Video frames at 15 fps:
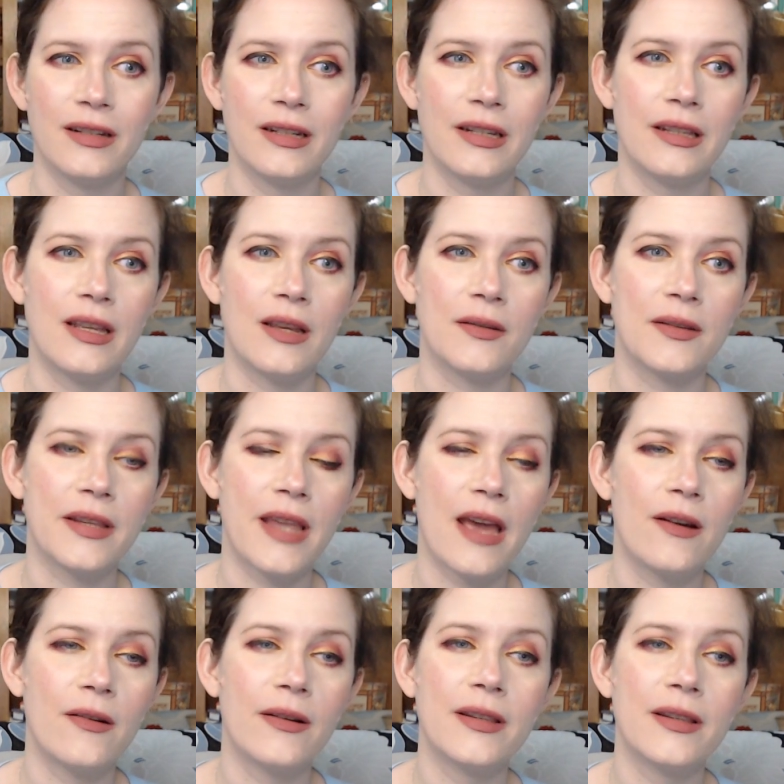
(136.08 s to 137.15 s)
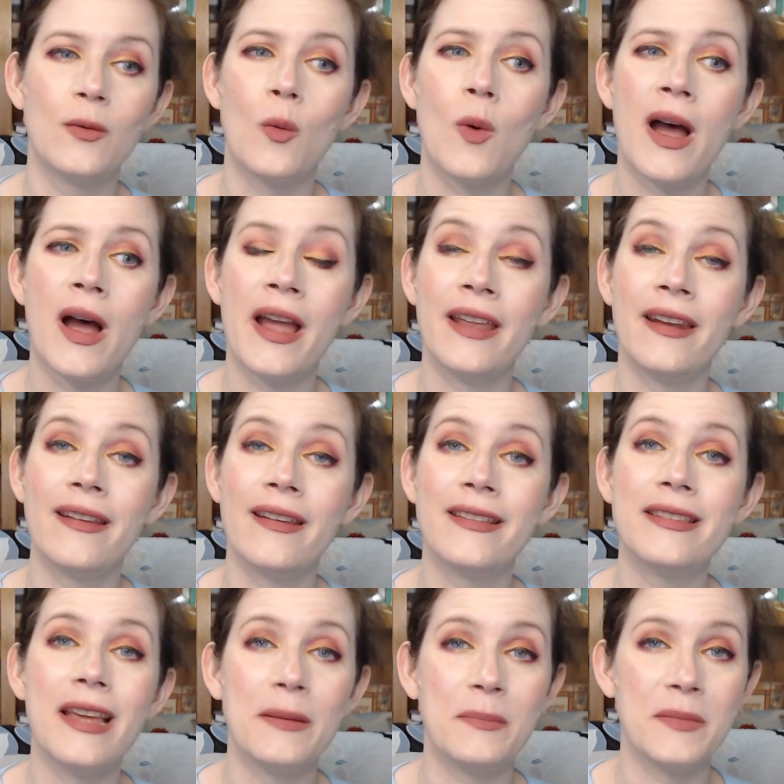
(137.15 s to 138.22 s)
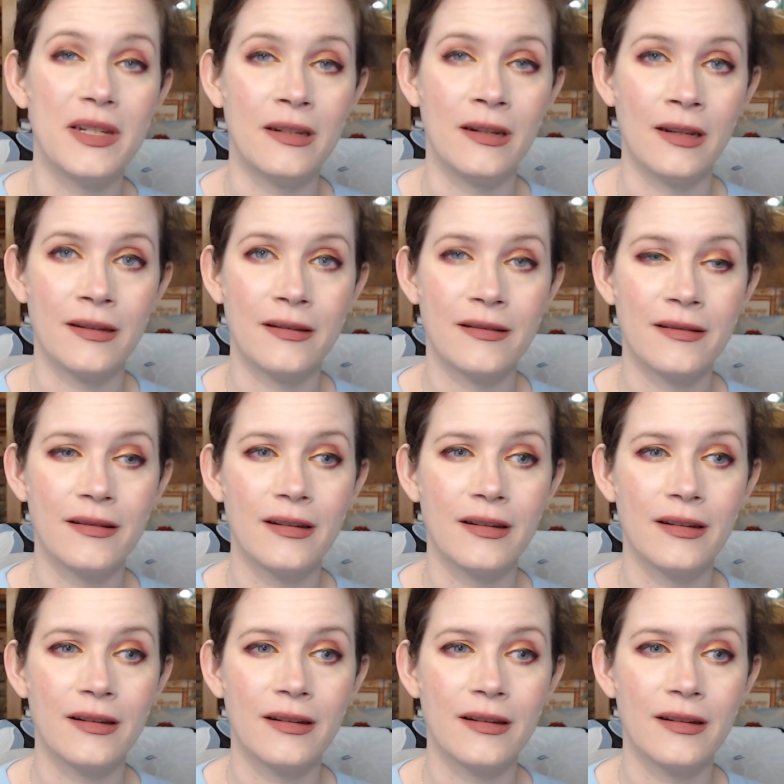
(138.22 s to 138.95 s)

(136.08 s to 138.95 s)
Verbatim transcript: thou scatterest wide its emptiness.